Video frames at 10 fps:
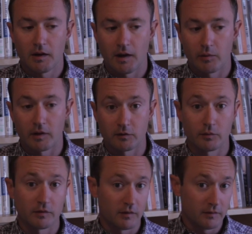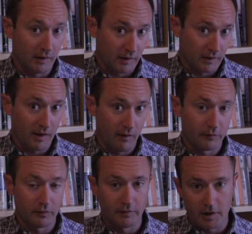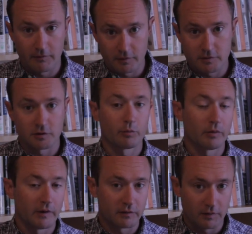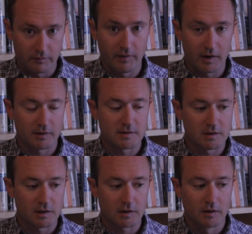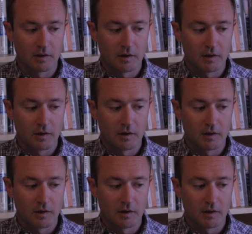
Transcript: and because it was the second council that ever took place in the Vatican City.